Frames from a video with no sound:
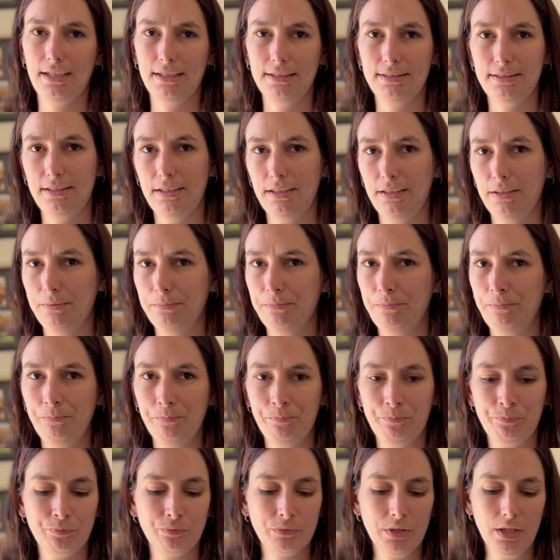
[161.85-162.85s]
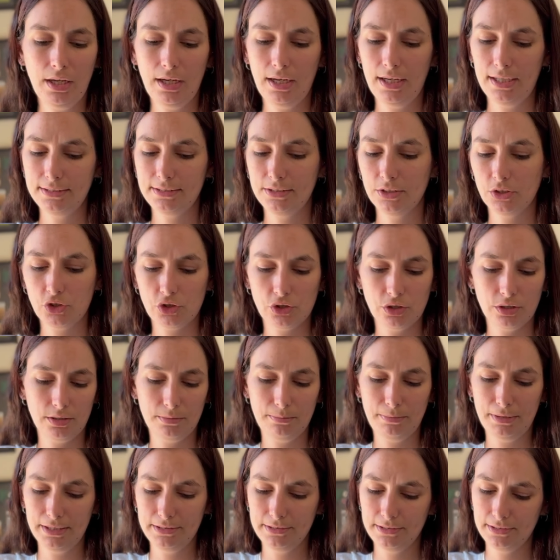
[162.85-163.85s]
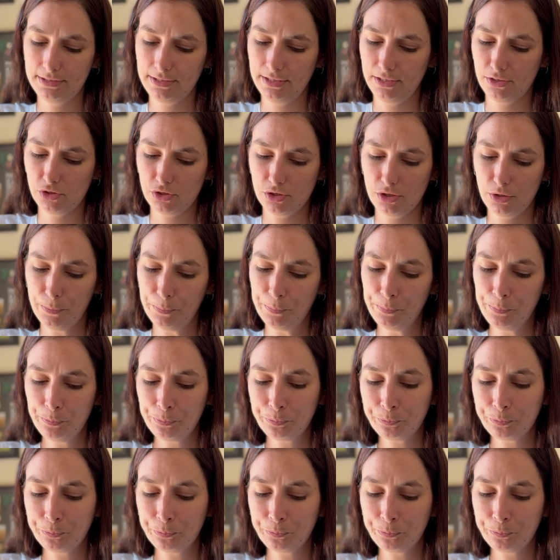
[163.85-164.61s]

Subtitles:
icing sugar butter texture.